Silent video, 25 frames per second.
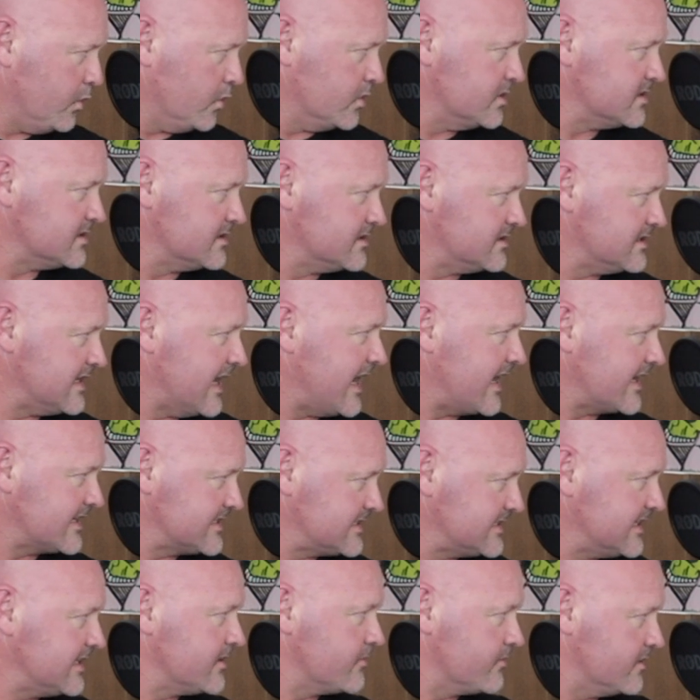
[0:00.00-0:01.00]
Poison Data
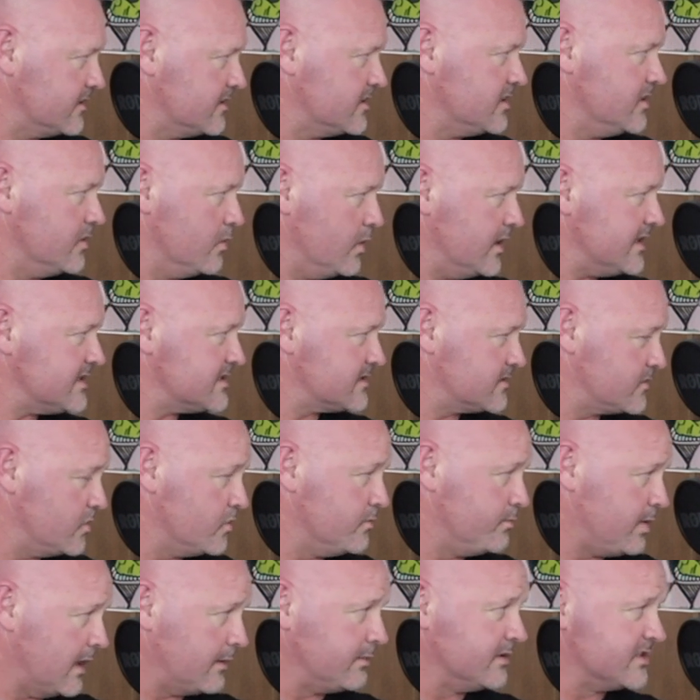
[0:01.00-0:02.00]
Center in the US,
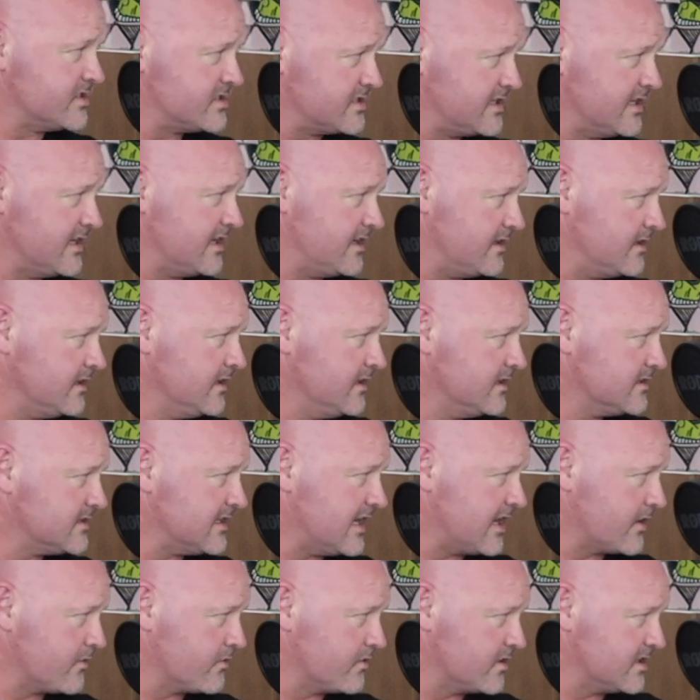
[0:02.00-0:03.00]
who publish their
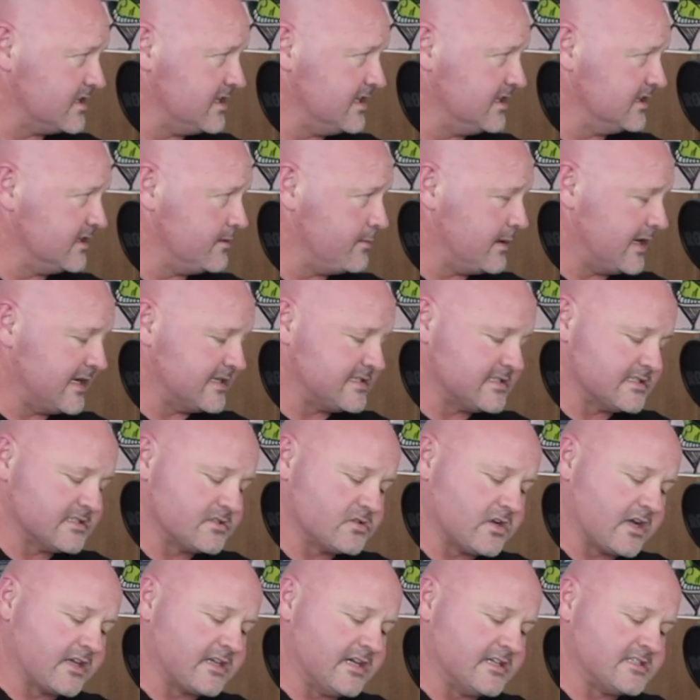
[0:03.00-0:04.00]
data on a yearly
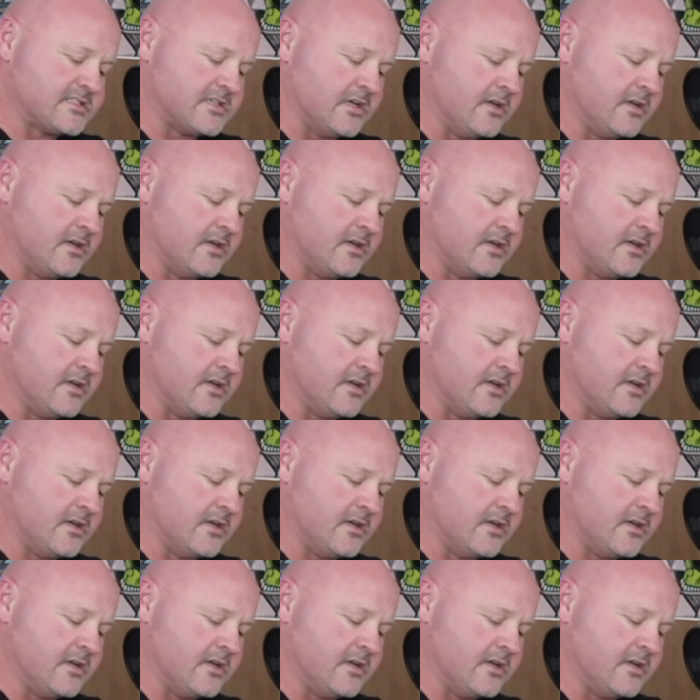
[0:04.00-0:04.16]
basis. Okay,